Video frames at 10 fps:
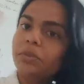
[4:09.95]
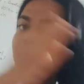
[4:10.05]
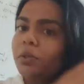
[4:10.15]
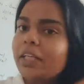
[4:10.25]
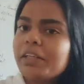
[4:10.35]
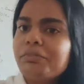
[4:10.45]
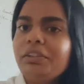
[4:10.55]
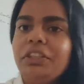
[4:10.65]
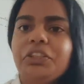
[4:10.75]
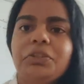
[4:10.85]
Okay, I
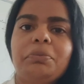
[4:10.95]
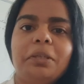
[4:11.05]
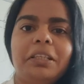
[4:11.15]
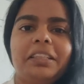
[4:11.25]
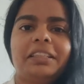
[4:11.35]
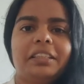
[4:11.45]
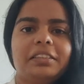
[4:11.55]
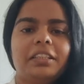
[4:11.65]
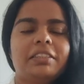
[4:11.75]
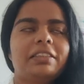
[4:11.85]
finished my
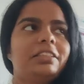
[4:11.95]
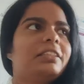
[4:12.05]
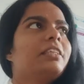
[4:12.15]
lunch